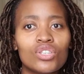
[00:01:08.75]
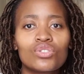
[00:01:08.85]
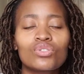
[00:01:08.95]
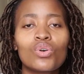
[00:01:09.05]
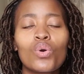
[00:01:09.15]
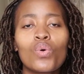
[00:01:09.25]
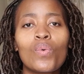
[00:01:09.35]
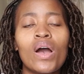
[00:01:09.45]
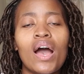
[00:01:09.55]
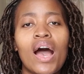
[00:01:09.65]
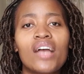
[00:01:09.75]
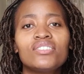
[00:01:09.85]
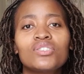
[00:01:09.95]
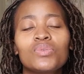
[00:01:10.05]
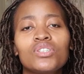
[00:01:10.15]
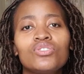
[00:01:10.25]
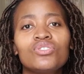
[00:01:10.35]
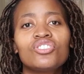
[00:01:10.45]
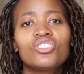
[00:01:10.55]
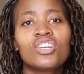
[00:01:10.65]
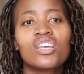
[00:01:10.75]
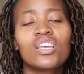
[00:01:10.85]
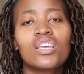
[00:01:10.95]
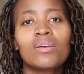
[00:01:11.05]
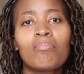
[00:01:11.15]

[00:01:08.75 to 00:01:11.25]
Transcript: So I just wanted to share